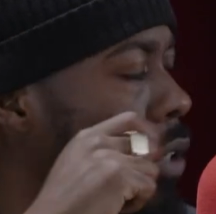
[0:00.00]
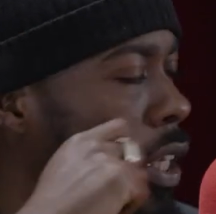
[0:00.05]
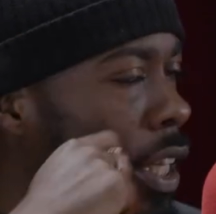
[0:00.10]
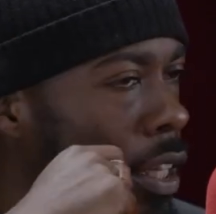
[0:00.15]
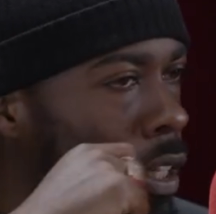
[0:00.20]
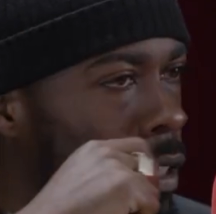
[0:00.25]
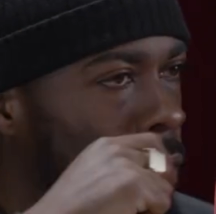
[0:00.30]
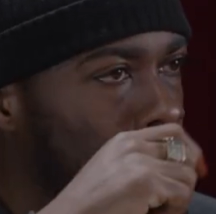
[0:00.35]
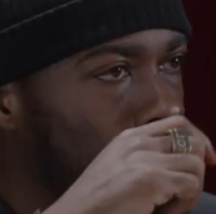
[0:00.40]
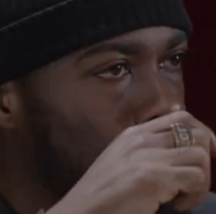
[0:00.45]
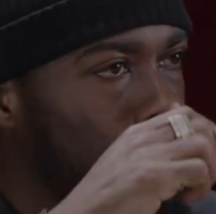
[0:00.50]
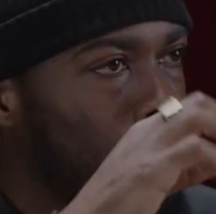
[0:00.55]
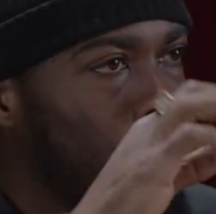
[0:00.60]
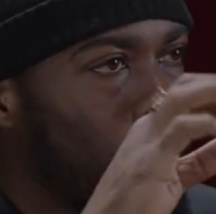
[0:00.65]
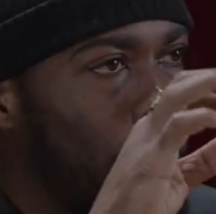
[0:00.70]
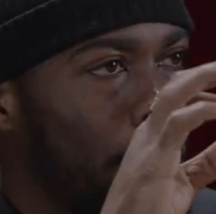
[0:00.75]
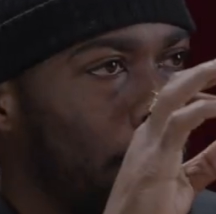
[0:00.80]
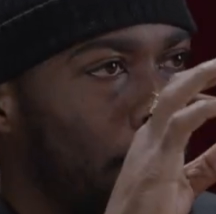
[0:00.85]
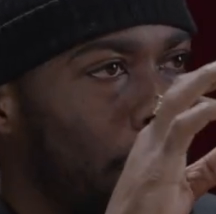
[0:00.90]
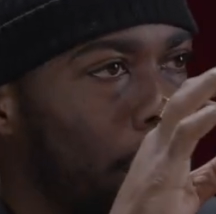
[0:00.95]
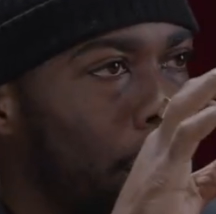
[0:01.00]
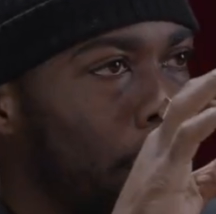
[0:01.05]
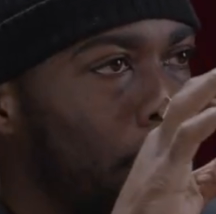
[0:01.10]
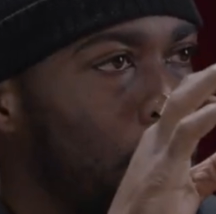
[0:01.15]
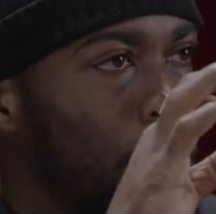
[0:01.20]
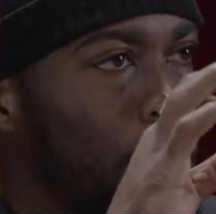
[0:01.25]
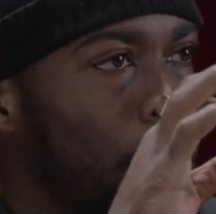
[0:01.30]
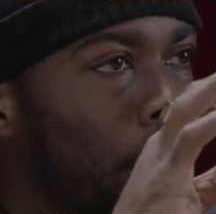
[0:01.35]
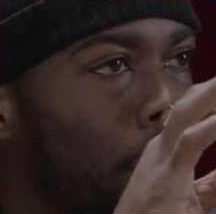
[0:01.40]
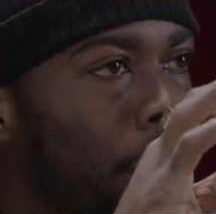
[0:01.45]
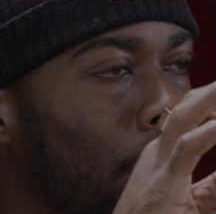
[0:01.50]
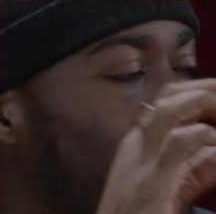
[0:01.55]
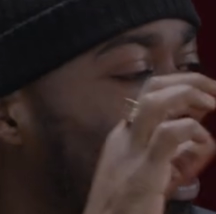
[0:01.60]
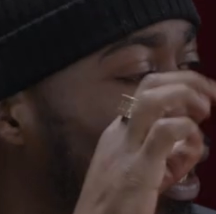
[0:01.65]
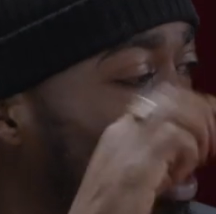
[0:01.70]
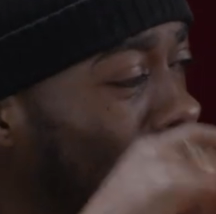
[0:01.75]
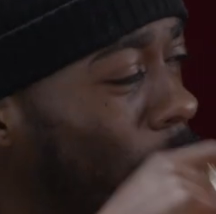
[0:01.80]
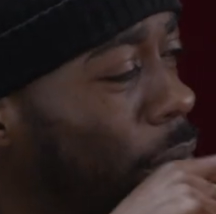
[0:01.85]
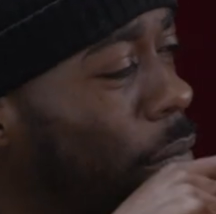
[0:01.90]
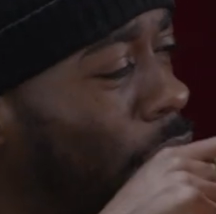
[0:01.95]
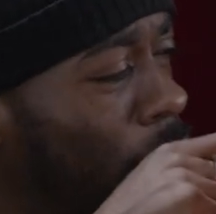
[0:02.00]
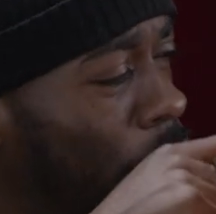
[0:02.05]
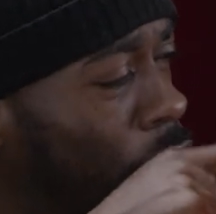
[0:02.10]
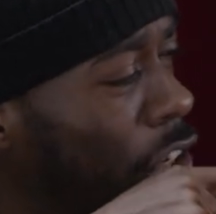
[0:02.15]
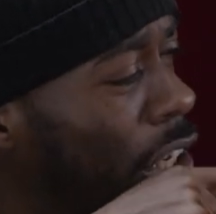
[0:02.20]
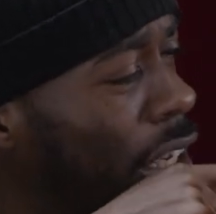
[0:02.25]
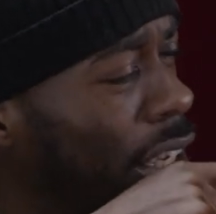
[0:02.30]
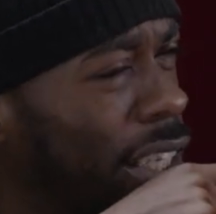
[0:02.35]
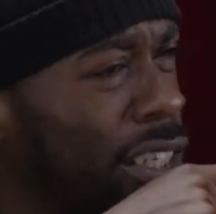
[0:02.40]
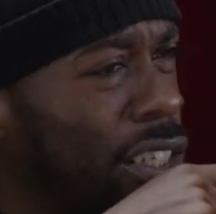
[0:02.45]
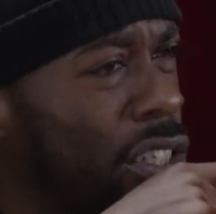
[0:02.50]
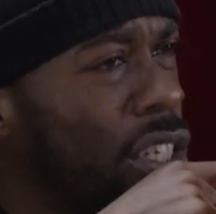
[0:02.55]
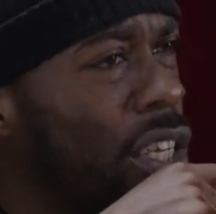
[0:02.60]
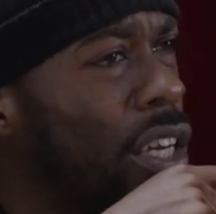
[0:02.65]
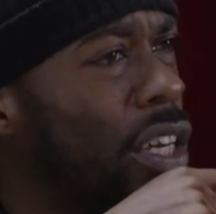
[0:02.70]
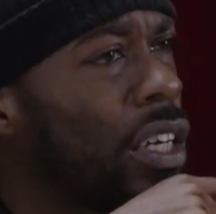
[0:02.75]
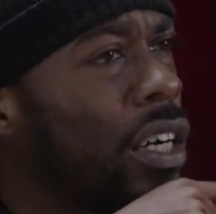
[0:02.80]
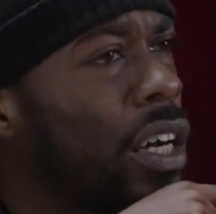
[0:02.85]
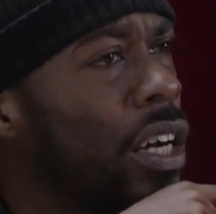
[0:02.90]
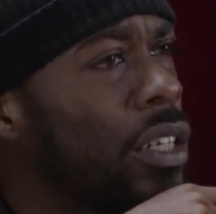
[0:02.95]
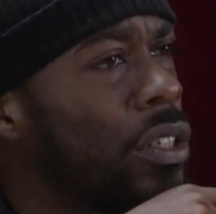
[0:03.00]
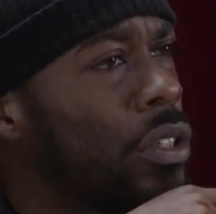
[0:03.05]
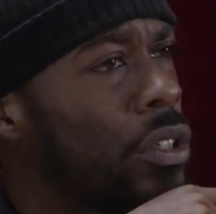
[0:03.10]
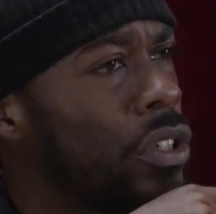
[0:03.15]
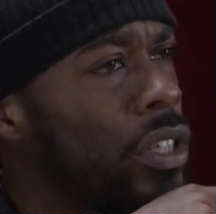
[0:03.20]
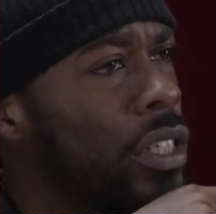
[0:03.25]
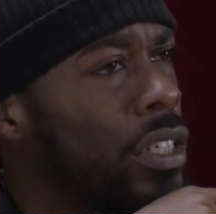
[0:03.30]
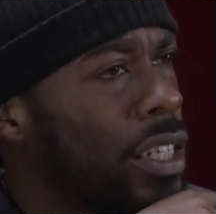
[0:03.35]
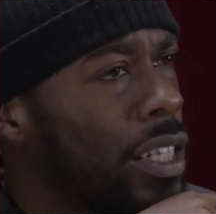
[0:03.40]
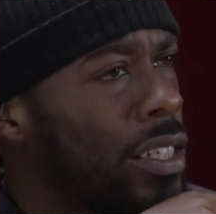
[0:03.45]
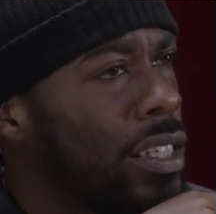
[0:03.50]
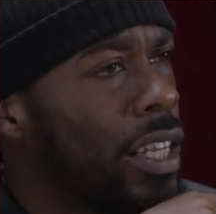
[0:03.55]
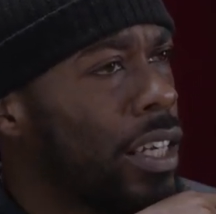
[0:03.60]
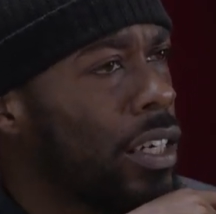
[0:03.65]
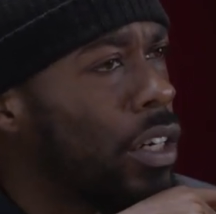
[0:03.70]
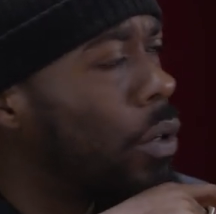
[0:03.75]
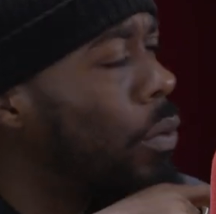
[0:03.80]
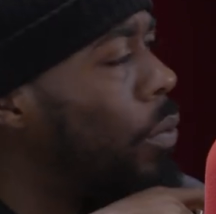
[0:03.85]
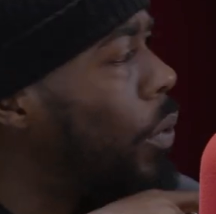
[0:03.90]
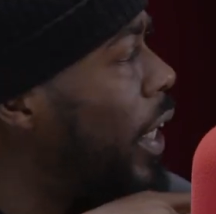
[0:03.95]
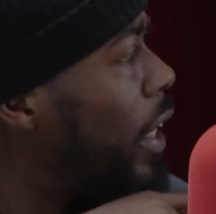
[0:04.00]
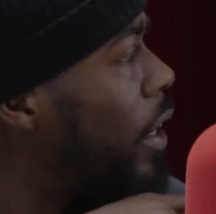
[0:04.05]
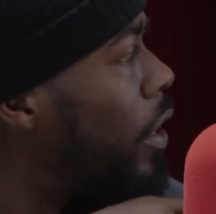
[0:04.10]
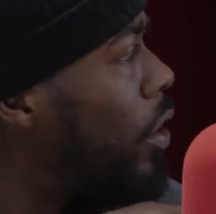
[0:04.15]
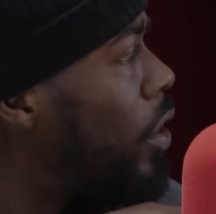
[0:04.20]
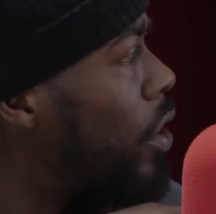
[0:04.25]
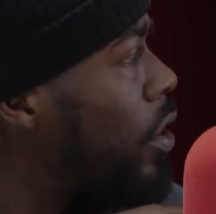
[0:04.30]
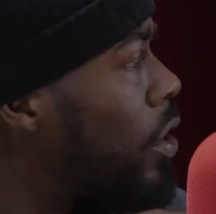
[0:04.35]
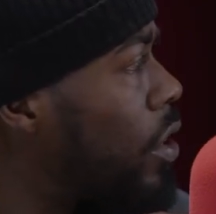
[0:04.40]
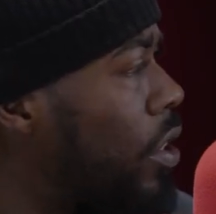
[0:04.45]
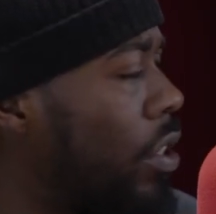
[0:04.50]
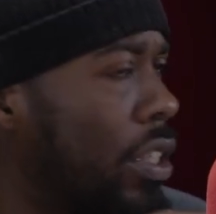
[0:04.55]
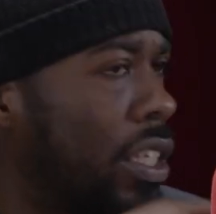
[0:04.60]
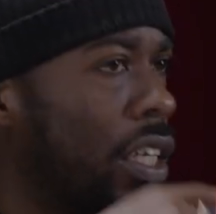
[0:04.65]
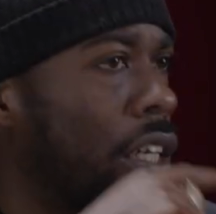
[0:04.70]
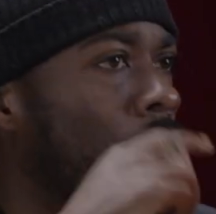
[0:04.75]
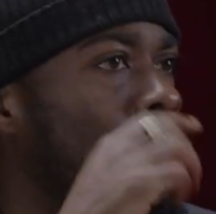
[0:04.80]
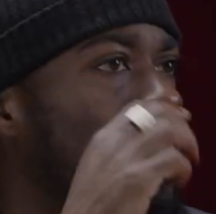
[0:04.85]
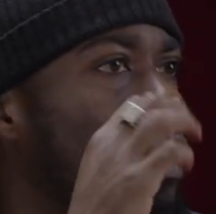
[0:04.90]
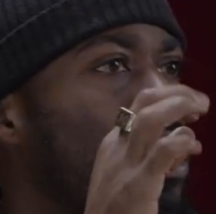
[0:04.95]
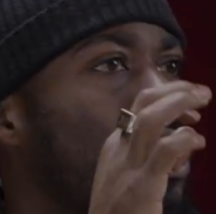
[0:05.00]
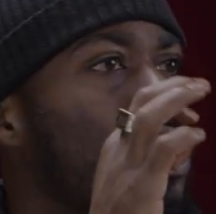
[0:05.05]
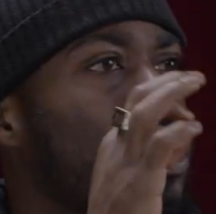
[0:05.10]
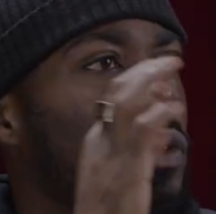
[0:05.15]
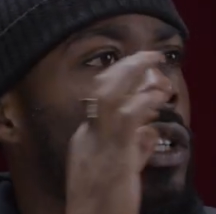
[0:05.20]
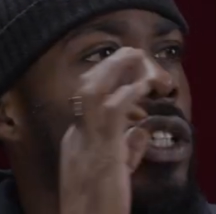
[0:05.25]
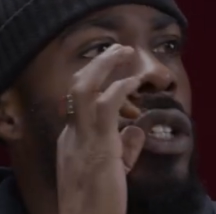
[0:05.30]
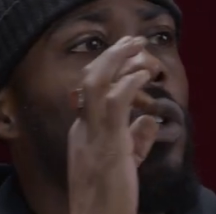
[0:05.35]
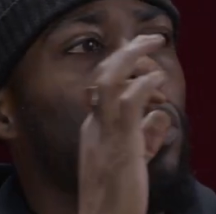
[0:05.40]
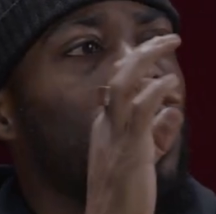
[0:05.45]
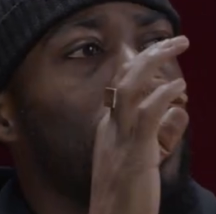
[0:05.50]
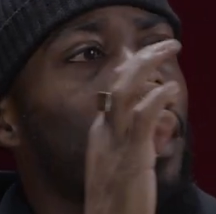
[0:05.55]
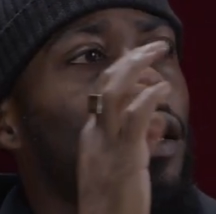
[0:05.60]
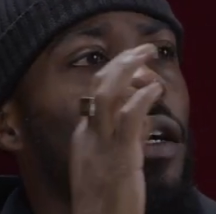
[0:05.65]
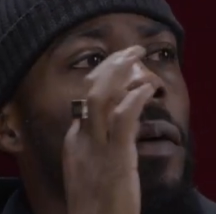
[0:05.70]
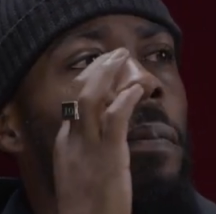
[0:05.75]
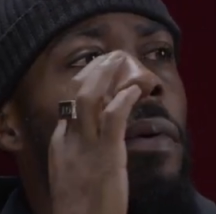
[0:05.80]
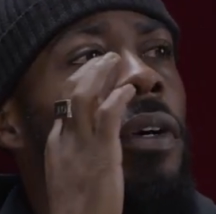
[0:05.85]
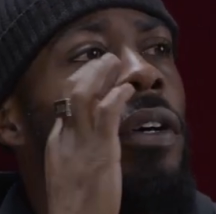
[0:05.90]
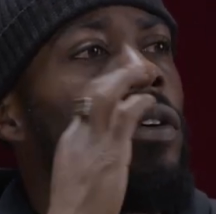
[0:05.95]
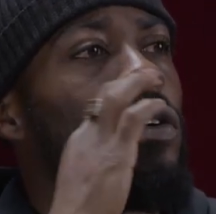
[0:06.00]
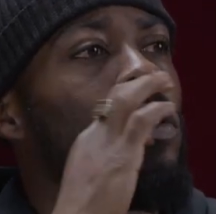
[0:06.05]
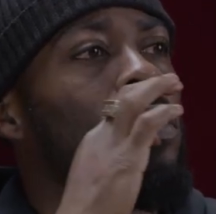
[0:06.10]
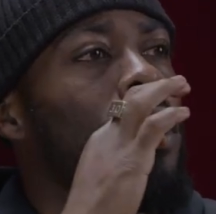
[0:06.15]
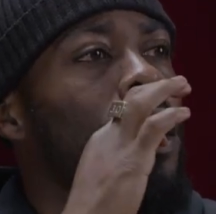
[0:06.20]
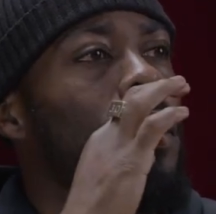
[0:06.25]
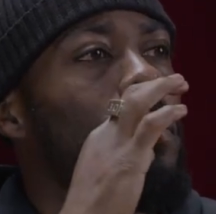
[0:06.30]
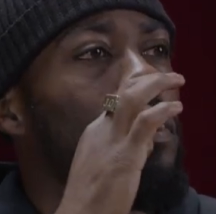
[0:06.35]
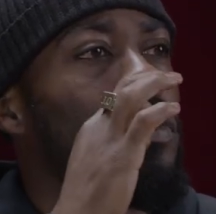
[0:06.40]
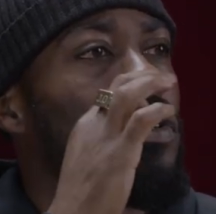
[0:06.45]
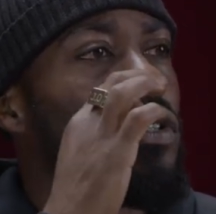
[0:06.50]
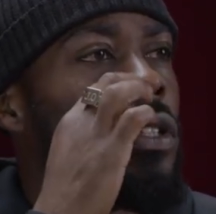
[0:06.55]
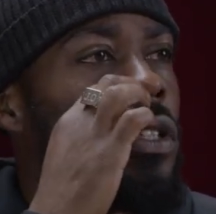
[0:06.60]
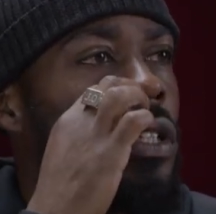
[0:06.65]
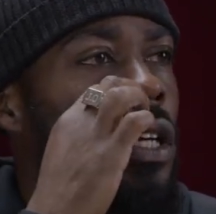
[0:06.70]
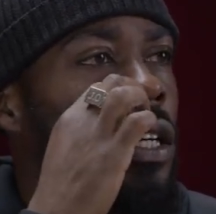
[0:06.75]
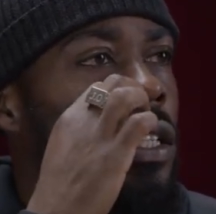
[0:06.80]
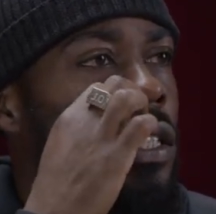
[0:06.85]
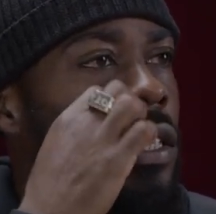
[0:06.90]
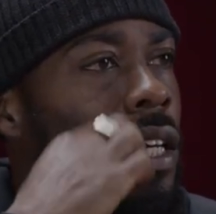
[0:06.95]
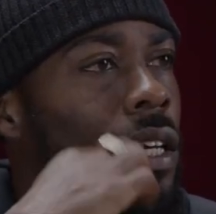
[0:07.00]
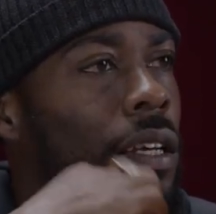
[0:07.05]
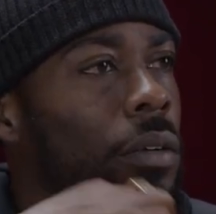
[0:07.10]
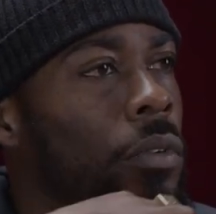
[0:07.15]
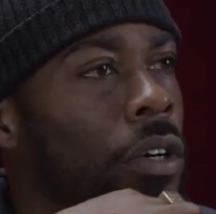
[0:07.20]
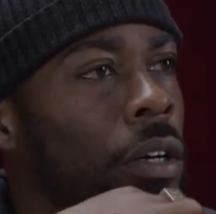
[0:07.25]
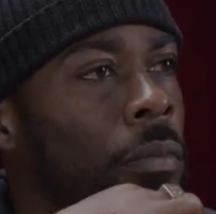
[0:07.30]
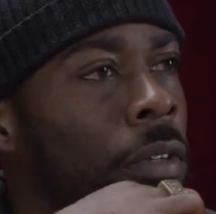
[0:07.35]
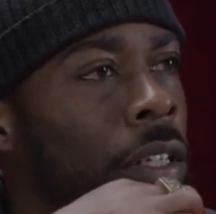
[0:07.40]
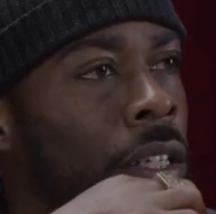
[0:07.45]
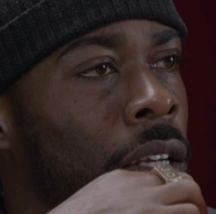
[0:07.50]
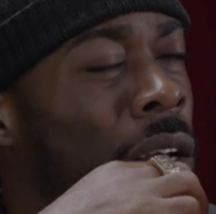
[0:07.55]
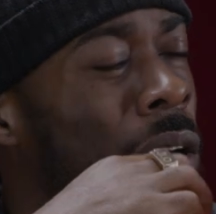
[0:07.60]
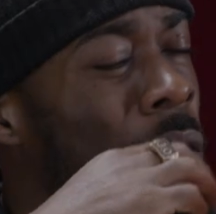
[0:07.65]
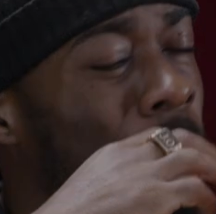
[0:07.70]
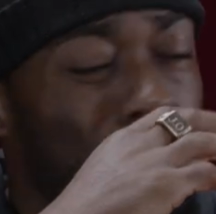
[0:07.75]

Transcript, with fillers: weight and then I think in certain countries, that's like a weight loss yeah, yeah. thing. So he took like a pill that puts a tapeworm in.